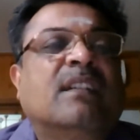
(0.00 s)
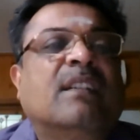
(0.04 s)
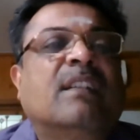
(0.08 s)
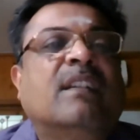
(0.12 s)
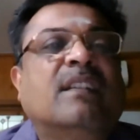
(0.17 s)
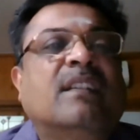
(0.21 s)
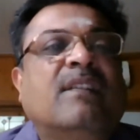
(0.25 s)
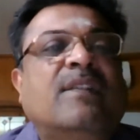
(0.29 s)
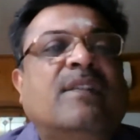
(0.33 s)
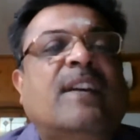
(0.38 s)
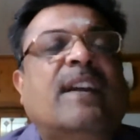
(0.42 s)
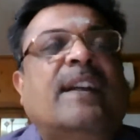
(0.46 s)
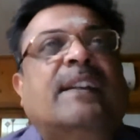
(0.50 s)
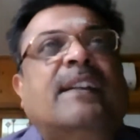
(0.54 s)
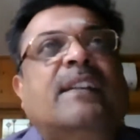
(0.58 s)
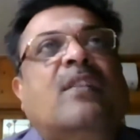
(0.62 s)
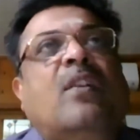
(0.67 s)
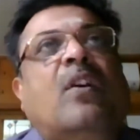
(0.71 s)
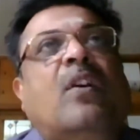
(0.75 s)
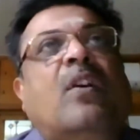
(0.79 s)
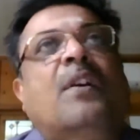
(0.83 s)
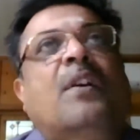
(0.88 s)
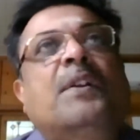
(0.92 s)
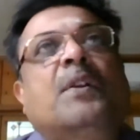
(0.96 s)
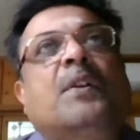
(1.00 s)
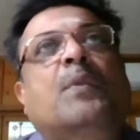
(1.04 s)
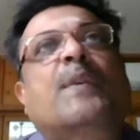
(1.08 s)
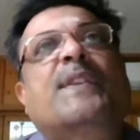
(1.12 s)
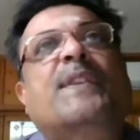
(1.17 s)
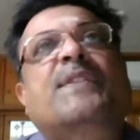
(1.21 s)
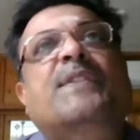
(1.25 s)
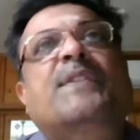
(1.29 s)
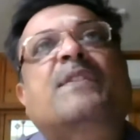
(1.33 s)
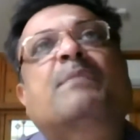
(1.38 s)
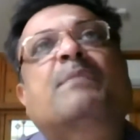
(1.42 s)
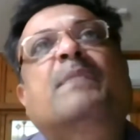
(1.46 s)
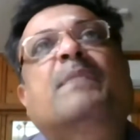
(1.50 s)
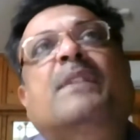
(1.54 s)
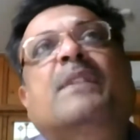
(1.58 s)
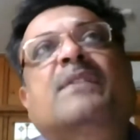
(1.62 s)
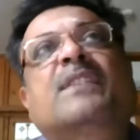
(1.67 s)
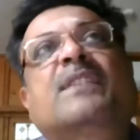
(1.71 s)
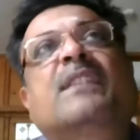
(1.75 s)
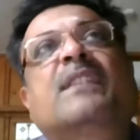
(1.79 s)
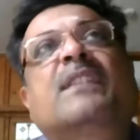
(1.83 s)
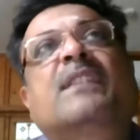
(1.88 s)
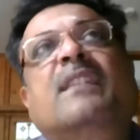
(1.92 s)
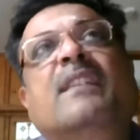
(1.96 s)
In fact, in on-quest
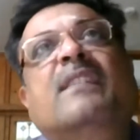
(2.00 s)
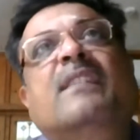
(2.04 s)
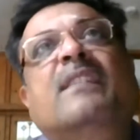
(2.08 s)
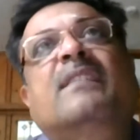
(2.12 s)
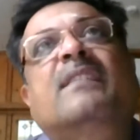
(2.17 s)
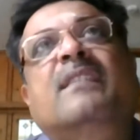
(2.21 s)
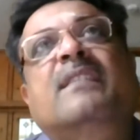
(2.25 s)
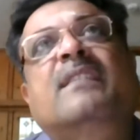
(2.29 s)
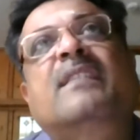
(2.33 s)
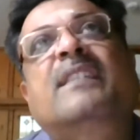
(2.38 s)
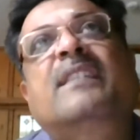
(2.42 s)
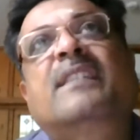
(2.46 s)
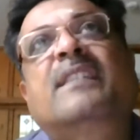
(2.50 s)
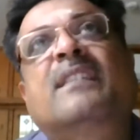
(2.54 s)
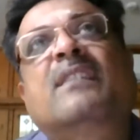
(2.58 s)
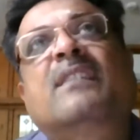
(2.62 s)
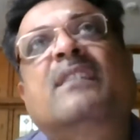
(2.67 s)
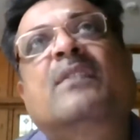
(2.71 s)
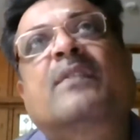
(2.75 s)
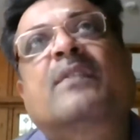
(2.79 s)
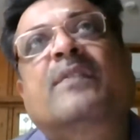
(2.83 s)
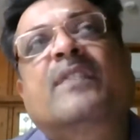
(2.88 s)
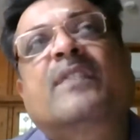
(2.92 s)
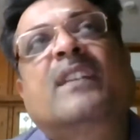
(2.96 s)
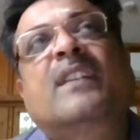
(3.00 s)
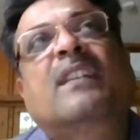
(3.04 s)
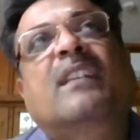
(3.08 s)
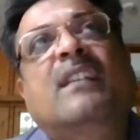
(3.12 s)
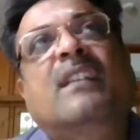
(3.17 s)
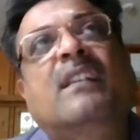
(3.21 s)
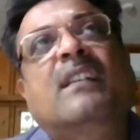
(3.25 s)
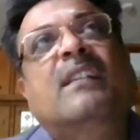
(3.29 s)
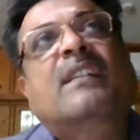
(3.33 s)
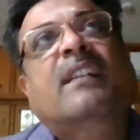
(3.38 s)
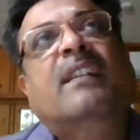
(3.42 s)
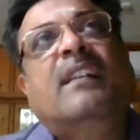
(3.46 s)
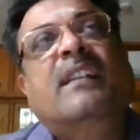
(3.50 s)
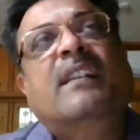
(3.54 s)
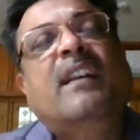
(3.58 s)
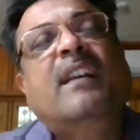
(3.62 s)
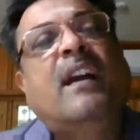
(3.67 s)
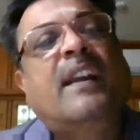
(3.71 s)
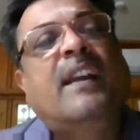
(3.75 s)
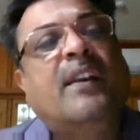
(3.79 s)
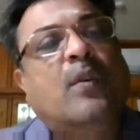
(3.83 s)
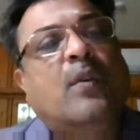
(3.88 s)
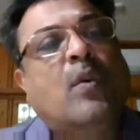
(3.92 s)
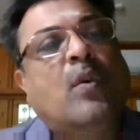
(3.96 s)
merchandise decision of the Delhi
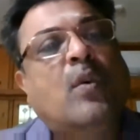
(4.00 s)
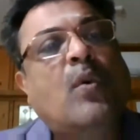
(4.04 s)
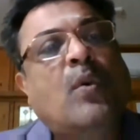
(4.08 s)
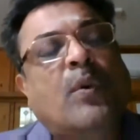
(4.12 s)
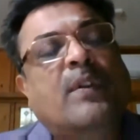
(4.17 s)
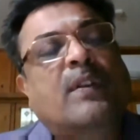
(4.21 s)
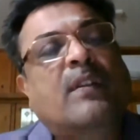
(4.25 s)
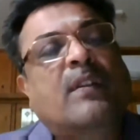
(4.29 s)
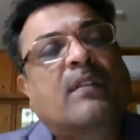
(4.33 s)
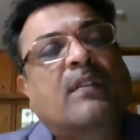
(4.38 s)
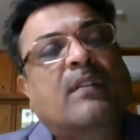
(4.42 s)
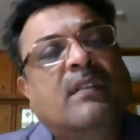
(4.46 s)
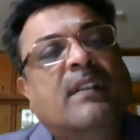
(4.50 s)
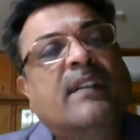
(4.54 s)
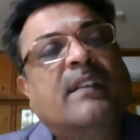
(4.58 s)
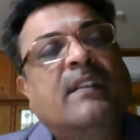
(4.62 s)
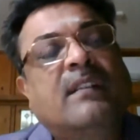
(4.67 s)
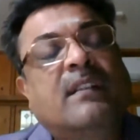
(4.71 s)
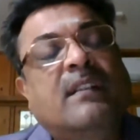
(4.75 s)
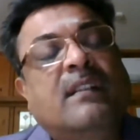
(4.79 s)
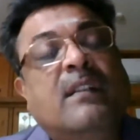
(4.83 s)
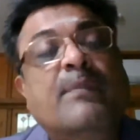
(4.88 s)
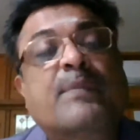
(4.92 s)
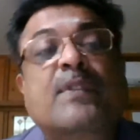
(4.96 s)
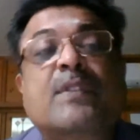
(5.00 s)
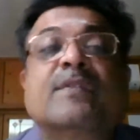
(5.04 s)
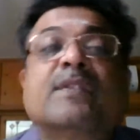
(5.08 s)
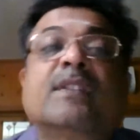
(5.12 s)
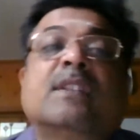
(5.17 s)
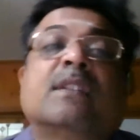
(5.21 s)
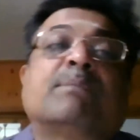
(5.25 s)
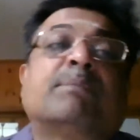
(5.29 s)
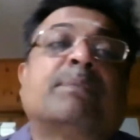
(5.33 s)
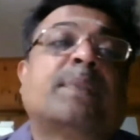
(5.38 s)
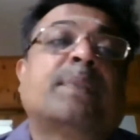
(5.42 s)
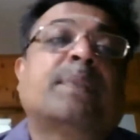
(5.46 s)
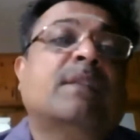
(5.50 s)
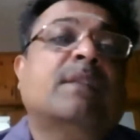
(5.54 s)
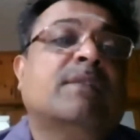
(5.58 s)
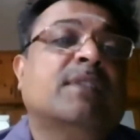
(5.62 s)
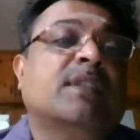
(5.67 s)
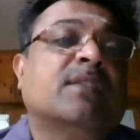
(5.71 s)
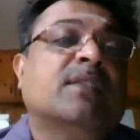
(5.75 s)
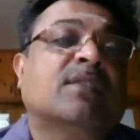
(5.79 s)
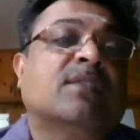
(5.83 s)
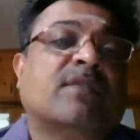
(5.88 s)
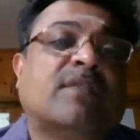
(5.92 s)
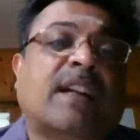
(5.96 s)
High Court in terms of the
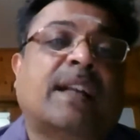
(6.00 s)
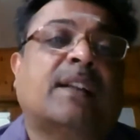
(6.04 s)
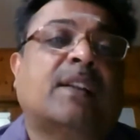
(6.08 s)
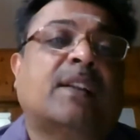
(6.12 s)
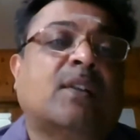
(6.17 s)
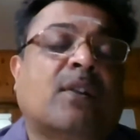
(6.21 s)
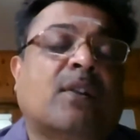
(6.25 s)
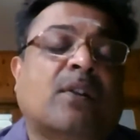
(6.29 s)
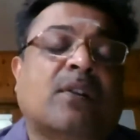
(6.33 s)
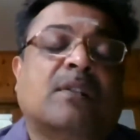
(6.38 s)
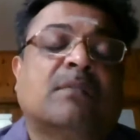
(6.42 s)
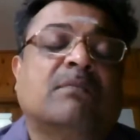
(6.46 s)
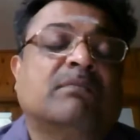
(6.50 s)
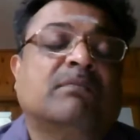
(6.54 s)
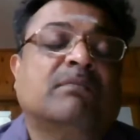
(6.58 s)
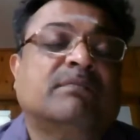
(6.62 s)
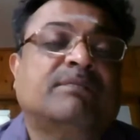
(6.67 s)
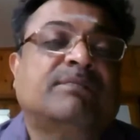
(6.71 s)
previous VAT law,